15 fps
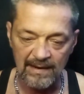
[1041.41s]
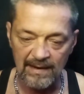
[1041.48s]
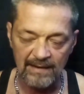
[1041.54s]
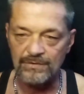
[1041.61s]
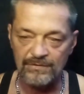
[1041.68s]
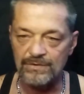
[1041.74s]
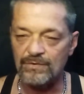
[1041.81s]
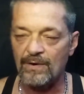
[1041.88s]

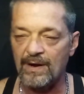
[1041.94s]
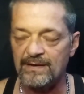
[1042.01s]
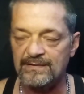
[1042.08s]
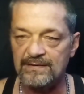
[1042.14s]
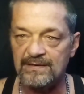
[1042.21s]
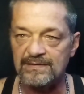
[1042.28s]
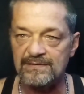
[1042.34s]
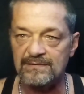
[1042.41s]
Hey, have you
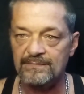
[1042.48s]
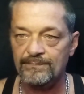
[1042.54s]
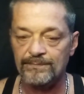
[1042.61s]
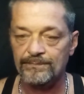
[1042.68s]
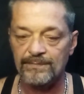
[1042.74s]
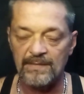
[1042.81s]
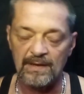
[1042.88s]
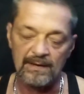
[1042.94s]
tried this?
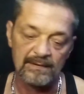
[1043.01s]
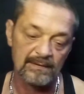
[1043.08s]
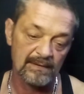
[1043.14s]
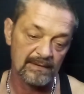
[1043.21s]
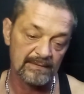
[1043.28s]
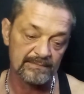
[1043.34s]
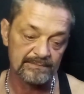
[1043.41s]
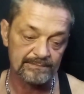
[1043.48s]

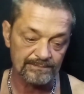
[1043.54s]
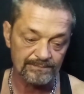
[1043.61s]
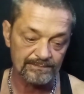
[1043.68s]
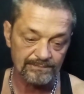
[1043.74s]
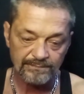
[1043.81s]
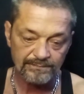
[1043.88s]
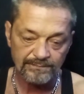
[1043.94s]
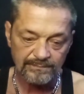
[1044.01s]
And um,
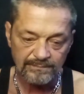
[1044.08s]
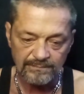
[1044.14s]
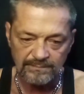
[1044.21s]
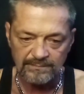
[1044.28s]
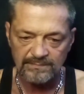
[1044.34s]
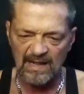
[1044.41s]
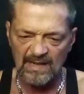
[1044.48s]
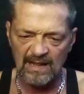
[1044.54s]

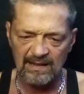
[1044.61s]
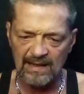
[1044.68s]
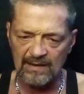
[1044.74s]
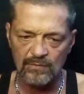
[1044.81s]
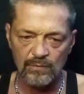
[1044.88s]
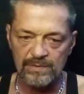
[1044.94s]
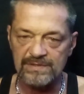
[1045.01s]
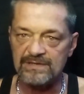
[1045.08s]

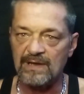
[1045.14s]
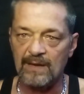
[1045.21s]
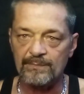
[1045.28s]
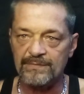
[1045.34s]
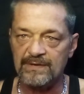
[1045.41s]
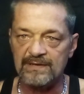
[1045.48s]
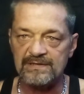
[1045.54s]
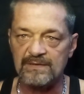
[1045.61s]
like we
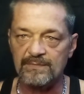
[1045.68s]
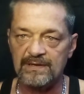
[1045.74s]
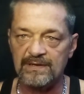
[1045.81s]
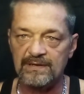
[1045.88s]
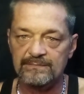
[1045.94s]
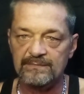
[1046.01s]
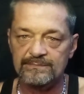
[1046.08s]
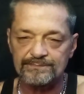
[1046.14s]
stopped to get something
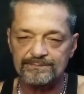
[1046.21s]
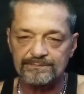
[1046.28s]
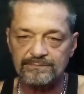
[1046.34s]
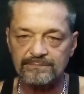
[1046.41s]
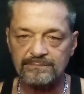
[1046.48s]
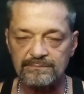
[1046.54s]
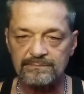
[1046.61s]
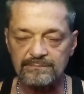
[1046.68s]
to eat.
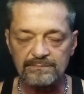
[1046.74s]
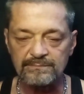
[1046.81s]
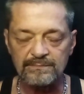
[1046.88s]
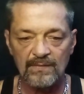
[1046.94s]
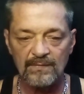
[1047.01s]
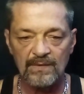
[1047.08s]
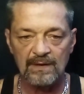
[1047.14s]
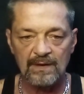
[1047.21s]

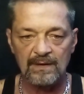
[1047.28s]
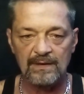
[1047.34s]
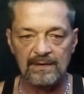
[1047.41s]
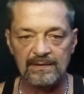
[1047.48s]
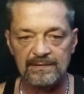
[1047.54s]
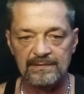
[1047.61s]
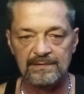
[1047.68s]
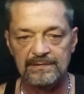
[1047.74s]

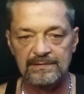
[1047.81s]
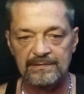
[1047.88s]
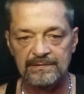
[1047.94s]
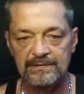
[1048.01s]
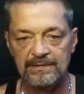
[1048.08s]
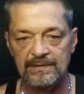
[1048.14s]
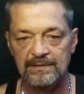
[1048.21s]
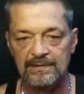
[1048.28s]
Uh,
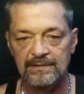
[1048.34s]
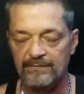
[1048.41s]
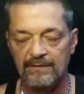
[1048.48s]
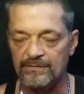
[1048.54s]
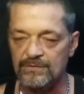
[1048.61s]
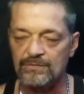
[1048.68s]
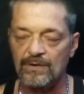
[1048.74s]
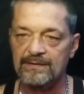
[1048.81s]

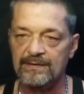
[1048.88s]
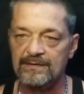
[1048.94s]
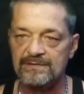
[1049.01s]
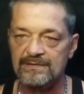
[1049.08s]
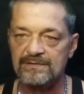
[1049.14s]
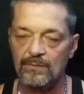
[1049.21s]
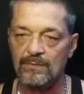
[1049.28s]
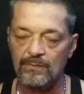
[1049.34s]
have you tried
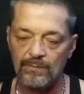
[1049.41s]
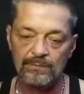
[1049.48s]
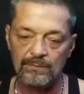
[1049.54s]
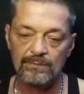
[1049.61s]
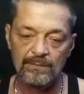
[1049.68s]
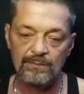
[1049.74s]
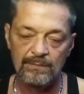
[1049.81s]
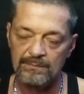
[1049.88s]
this?
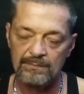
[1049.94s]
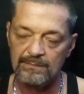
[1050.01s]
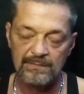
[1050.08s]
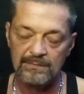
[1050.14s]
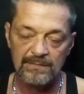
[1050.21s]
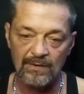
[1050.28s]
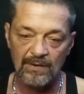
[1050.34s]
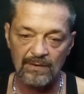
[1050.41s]

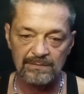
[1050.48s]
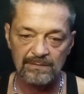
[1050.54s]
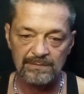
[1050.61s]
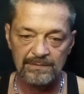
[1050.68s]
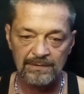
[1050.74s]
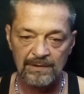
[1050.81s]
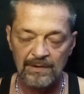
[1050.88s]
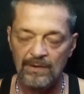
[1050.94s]

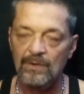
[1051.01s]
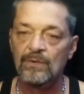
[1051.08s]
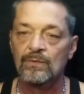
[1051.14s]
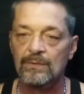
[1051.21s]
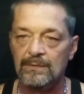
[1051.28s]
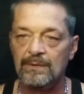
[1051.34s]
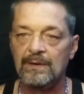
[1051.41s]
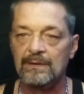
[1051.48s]
No.
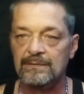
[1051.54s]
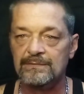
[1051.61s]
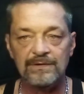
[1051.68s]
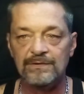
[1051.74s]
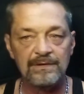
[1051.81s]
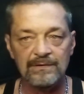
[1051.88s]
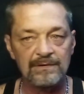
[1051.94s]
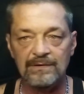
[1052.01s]
Well,
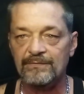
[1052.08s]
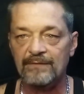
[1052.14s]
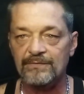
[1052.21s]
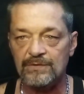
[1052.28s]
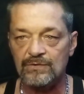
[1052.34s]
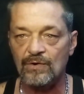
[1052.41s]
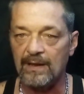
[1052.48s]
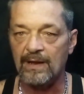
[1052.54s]
you, you
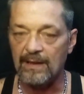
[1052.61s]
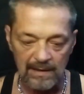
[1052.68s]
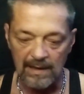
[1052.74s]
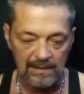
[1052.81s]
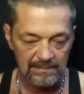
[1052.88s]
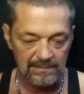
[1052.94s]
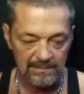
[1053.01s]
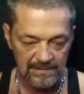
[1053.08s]
have to try.
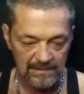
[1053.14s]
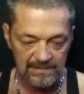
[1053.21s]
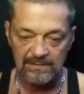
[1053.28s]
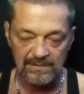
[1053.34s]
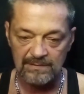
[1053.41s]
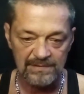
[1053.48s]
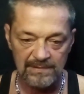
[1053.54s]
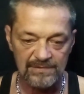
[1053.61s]
I,
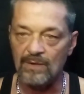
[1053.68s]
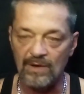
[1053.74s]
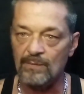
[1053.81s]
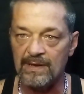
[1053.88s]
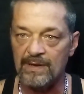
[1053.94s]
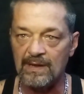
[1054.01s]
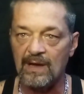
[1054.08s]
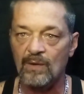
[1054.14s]
it's, it's
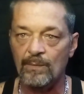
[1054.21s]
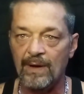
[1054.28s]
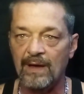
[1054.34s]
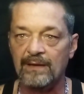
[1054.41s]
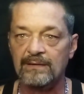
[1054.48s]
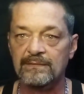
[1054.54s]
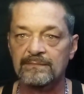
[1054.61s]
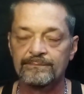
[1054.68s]
on me. I'll
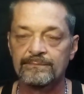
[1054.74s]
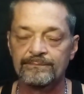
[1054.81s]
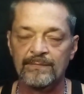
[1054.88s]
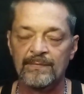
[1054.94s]
buy it.